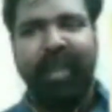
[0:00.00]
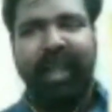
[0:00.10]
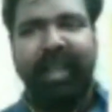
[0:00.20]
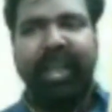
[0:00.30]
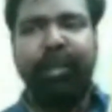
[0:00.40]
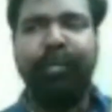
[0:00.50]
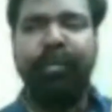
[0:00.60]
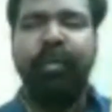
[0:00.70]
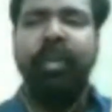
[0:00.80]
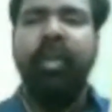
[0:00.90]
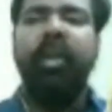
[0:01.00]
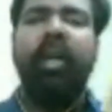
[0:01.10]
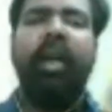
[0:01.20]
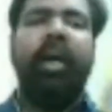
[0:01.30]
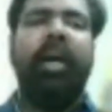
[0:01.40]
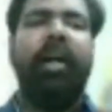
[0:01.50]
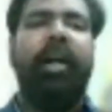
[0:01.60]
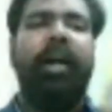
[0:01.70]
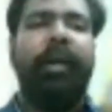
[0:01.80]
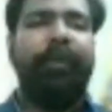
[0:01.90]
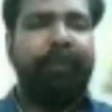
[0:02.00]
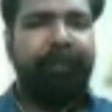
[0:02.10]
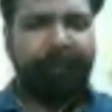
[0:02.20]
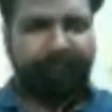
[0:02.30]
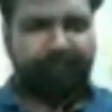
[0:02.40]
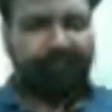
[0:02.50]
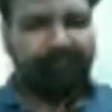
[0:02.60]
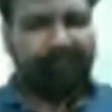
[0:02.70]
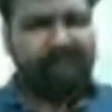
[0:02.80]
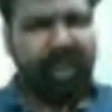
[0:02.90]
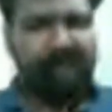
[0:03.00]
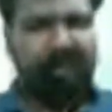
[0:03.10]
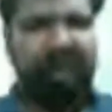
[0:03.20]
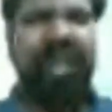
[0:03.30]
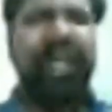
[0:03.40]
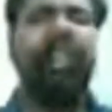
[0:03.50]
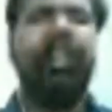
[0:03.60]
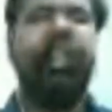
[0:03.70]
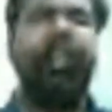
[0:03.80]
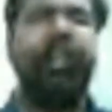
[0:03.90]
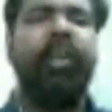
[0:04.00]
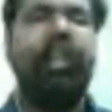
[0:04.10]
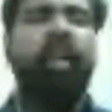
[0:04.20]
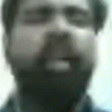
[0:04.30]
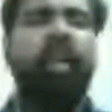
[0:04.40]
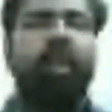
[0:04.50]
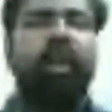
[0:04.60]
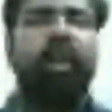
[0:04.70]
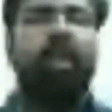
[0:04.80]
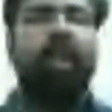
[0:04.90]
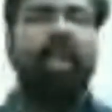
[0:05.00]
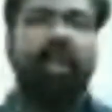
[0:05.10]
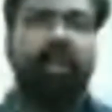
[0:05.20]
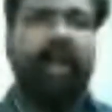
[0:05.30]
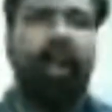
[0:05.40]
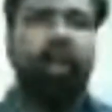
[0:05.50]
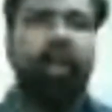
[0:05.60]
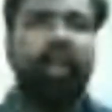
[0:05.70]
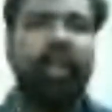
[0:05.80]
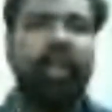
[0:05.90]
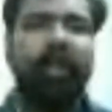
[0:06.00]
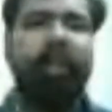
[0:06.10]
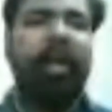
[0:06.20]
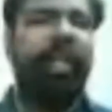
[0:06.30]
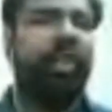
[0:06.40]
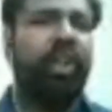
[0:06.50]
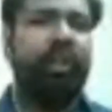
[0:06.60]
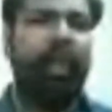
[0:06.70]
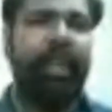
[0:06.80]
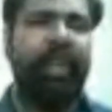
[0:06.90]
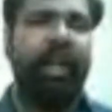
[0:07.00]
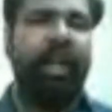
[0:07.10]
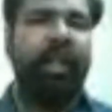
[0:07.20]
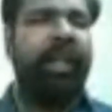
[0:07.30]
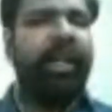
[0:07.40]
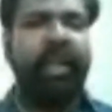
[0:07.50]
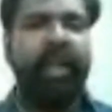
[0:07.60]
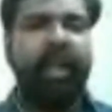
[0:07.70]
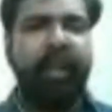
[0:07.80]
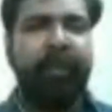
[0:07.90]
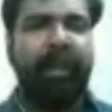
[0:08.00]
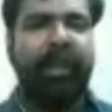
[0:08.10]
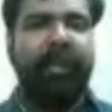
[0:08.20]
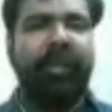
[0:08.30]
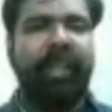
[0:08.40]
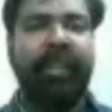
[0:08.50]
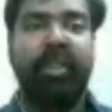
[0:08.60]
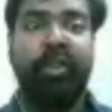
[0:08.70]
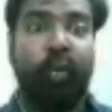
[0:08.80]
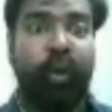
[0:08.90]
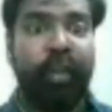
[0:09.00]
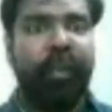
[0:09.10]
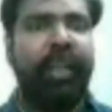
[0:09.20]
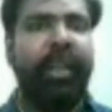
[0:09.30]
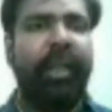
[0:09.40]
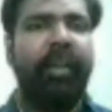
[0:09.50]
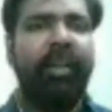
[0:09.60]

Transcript: If uh, Midnight Children is about the partition of India and Indian independence and the story of India,